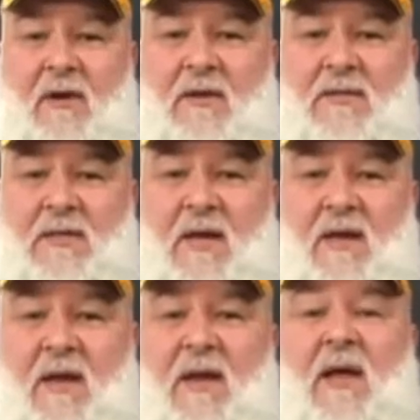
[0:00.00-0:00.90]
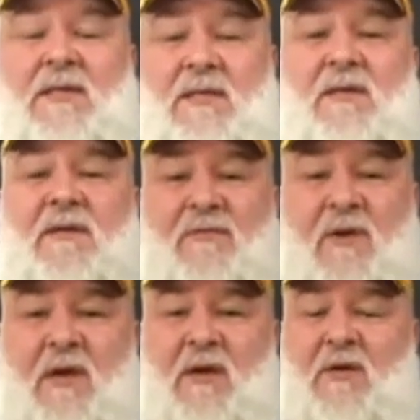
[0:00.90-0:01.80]
Because at the end of the day, I still didn't
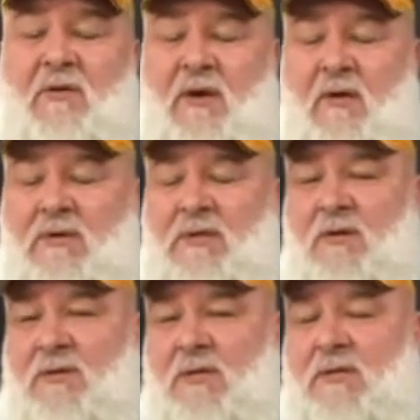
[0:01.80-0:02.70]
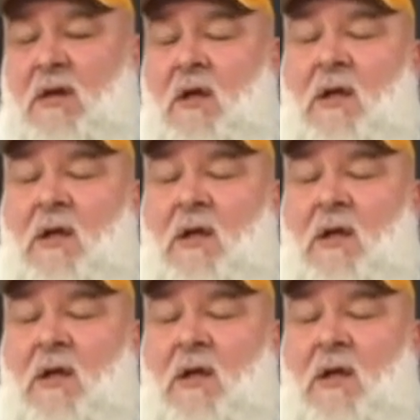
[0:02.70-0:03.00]
fucking do it. No excuses.